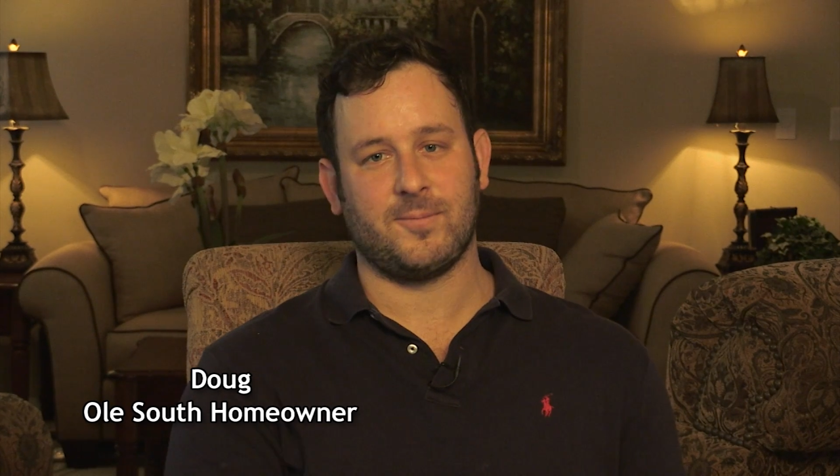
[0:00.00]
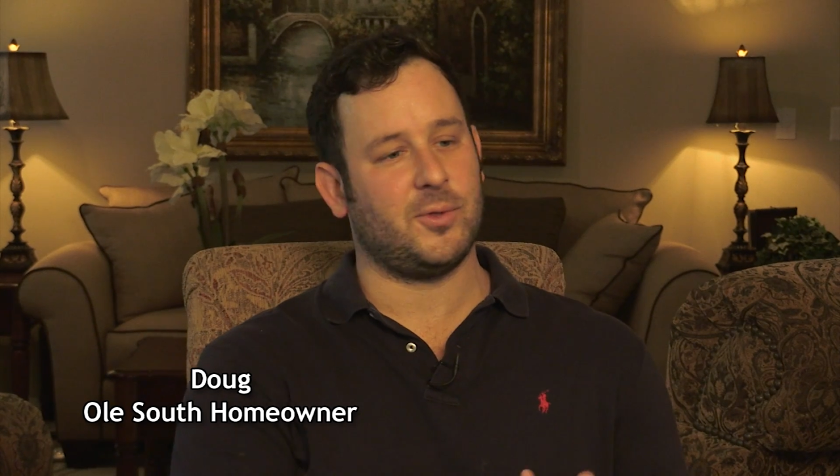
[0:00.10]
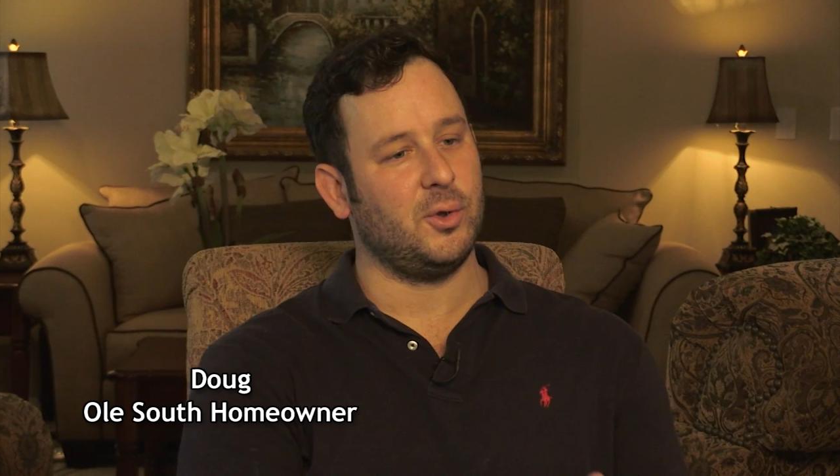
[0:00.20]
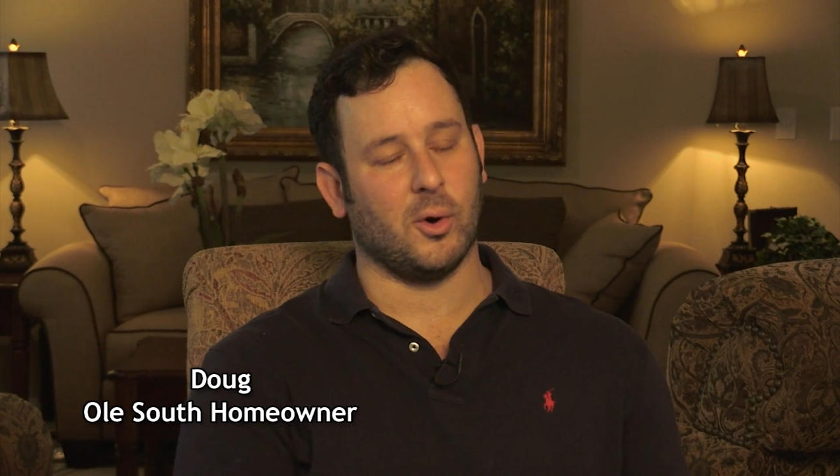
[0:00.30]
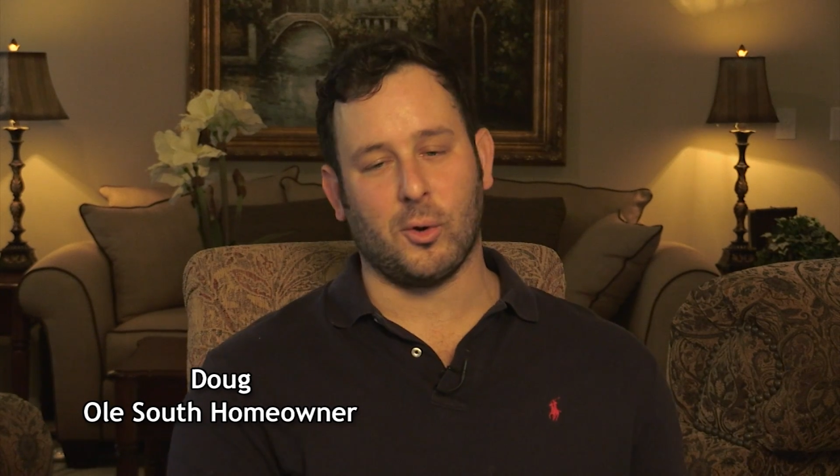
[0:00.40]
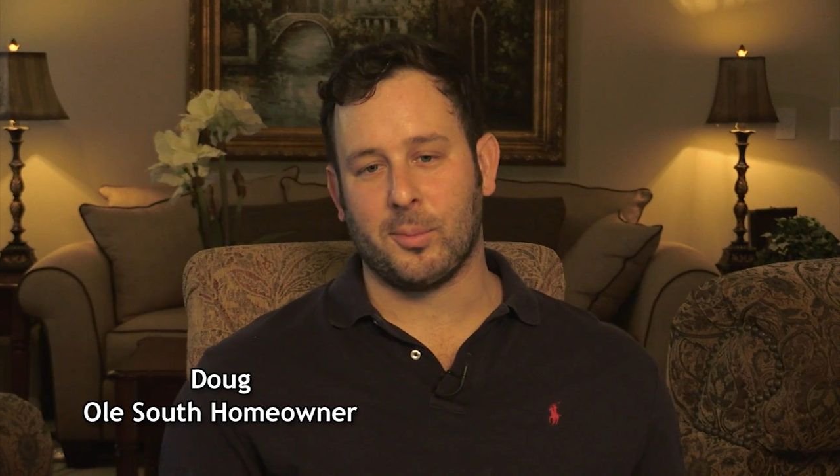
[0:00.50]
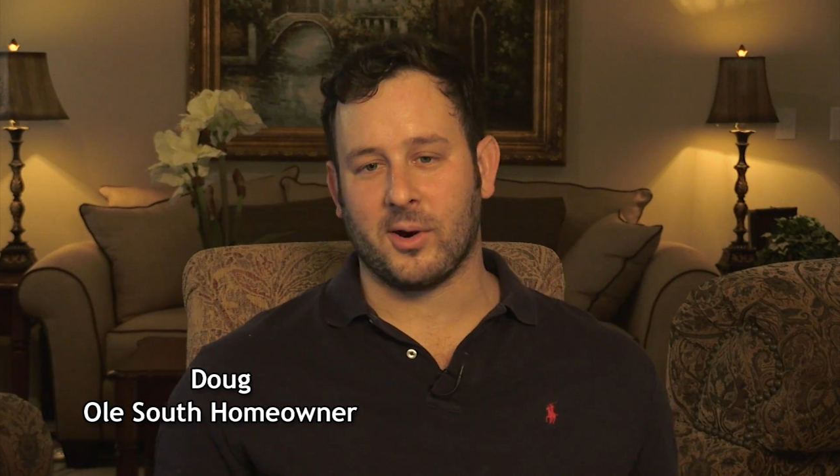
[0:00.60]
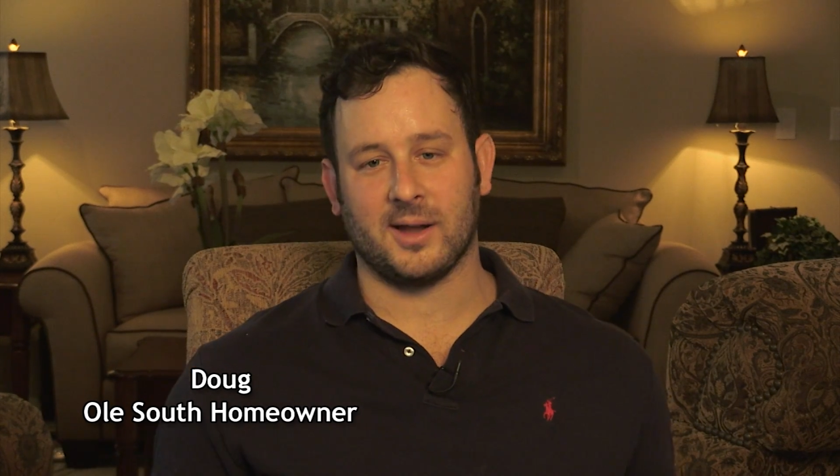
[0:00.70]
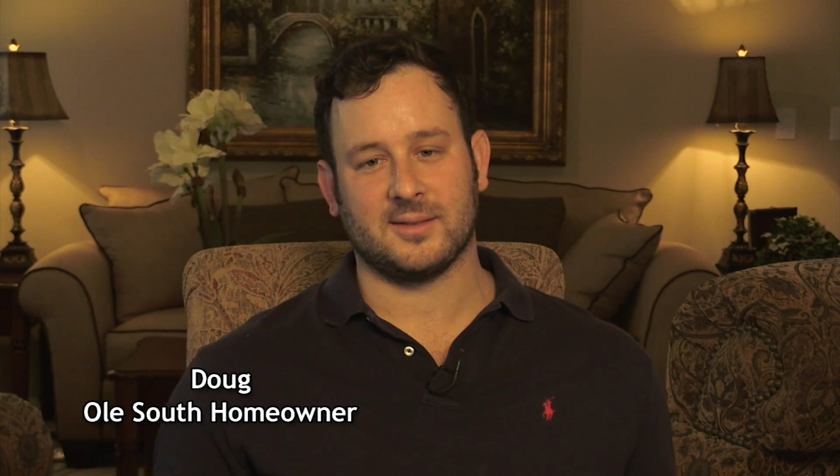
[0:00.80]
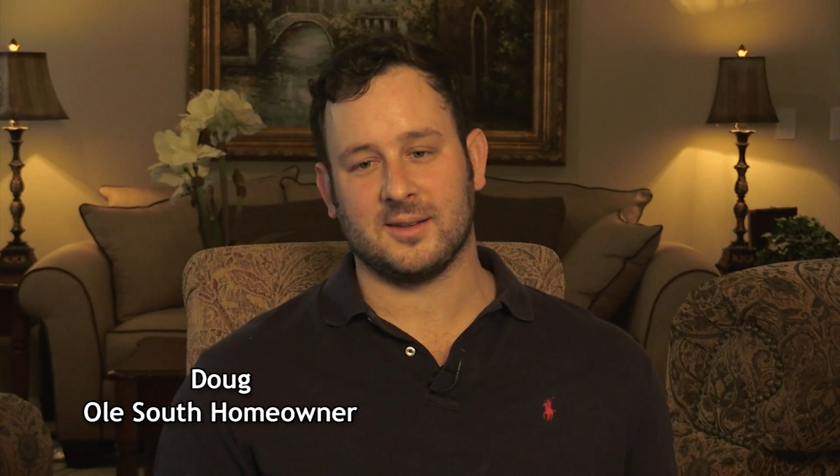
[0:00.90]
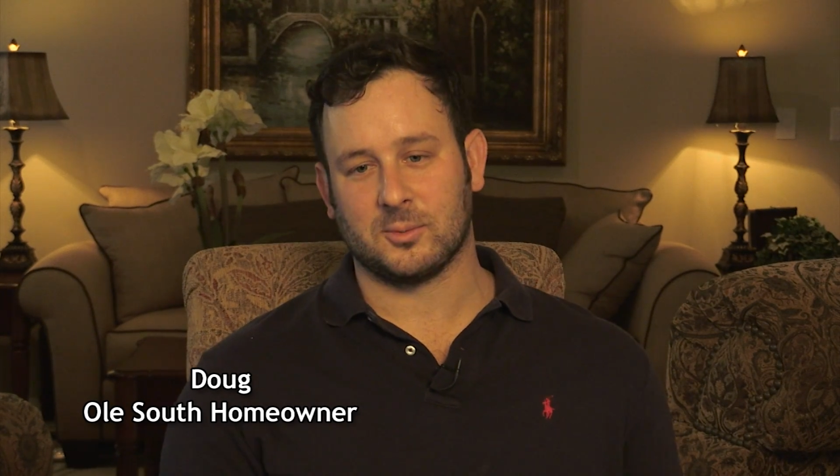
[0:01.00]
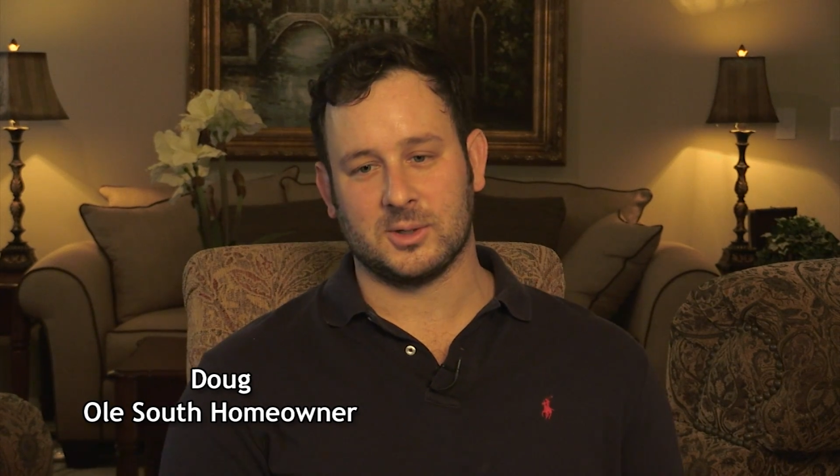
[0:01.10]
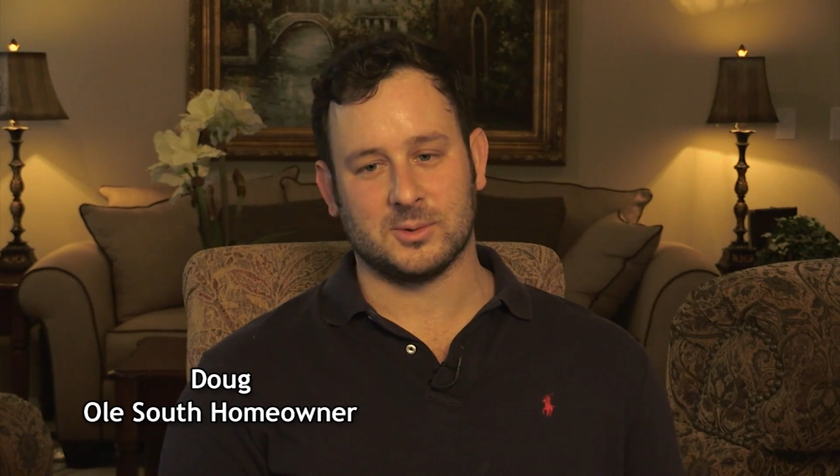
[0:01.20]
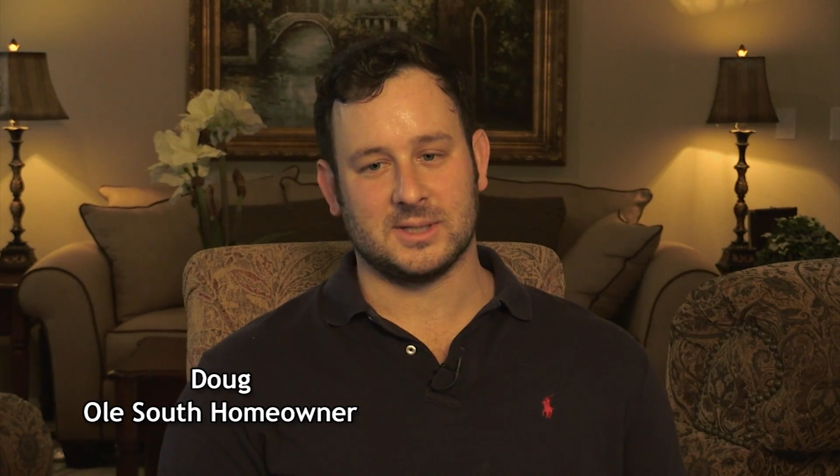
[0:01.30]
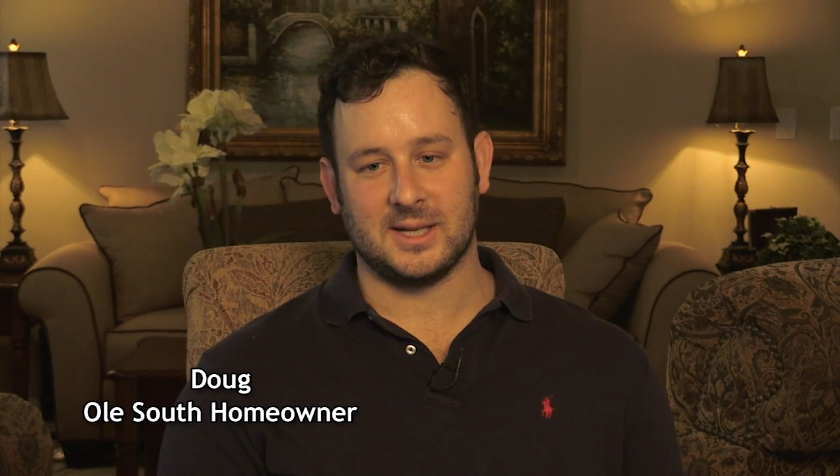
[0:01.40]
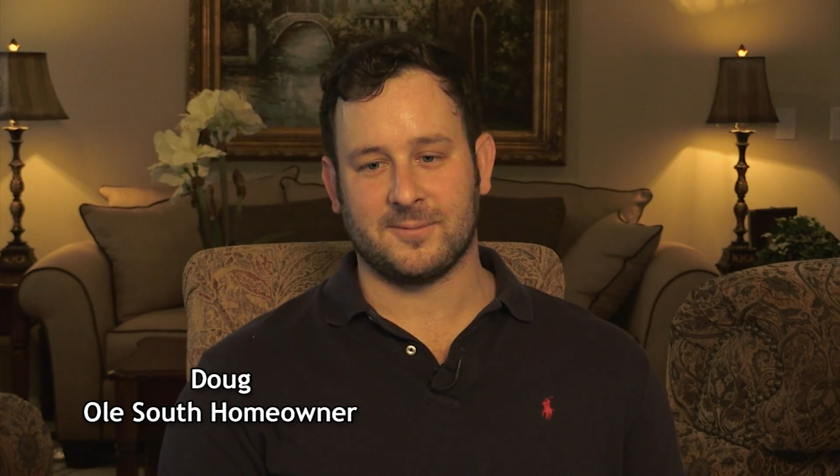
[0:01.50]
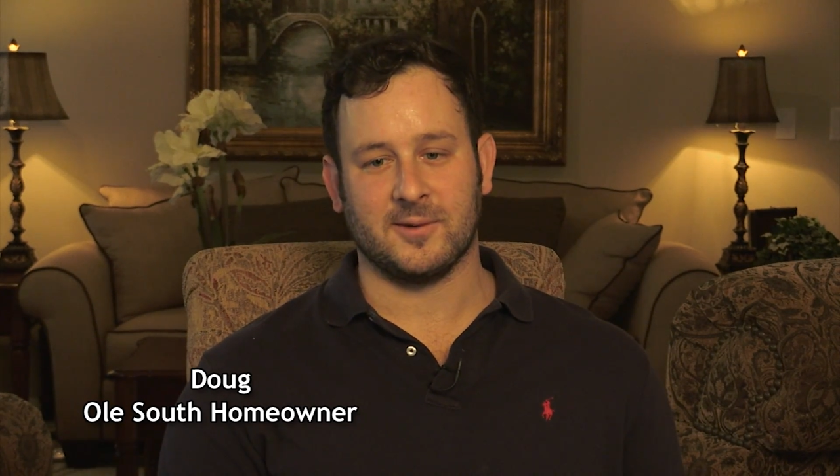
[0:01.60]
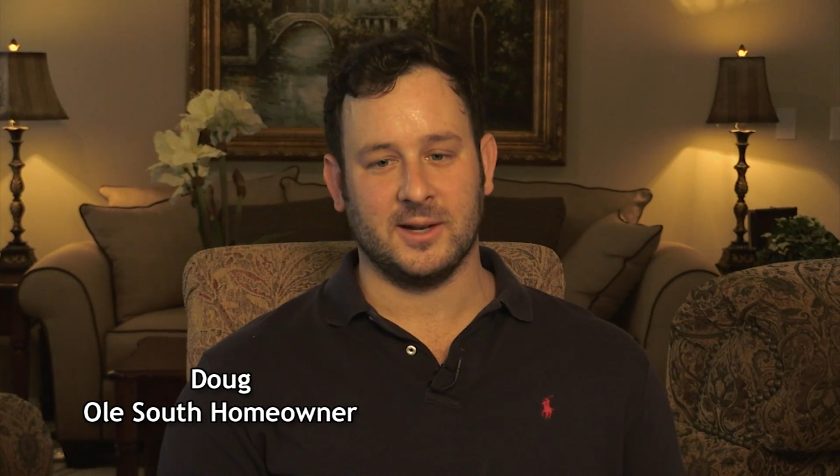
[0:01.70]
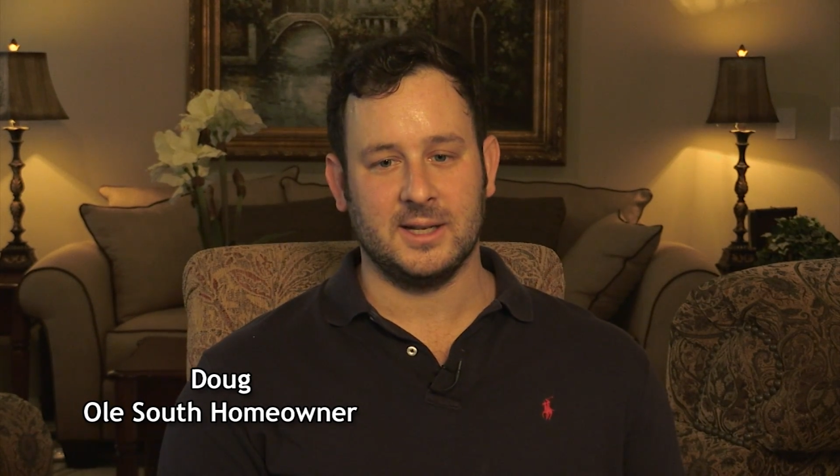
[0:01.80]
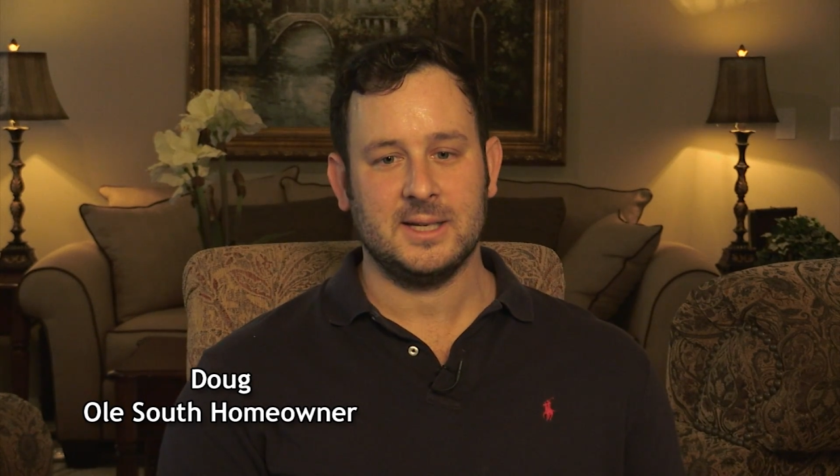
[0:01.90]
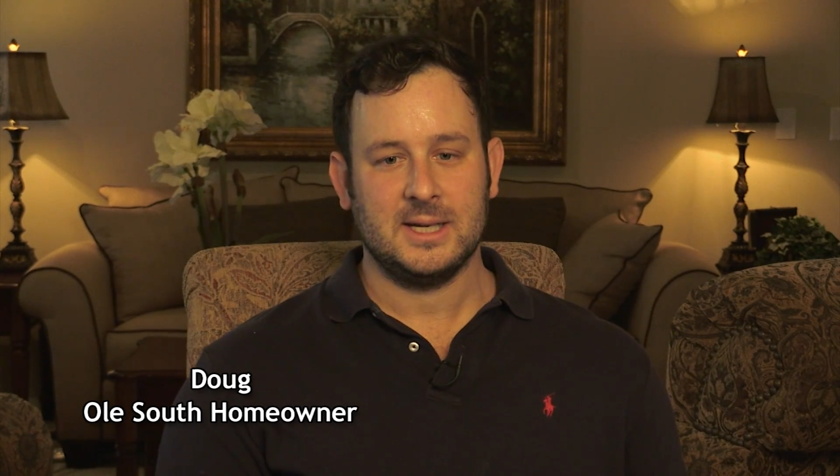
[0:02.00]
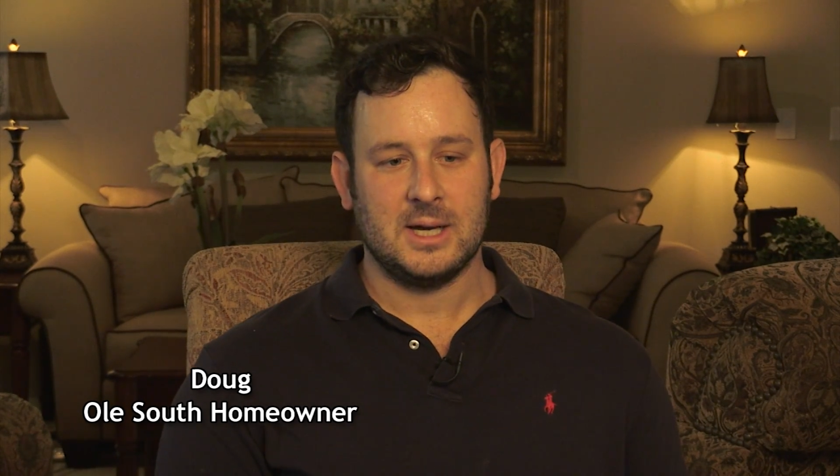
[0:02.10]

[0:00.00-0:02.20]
the whole process, which was different.